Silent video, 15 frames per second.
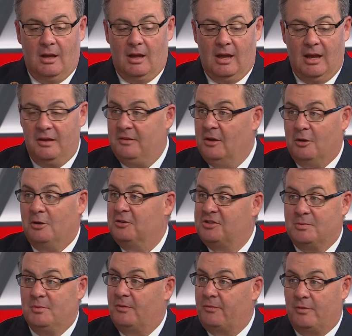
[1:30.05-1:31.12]
had the
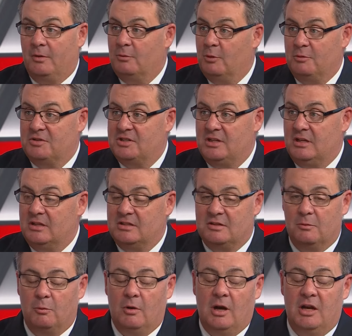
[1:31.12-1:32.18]
ultimate front row seat
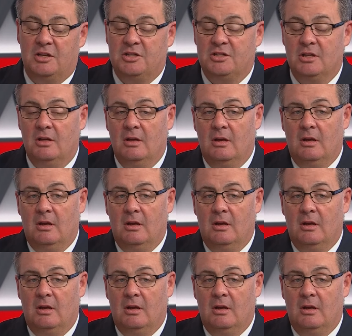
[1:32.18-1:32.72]
to watch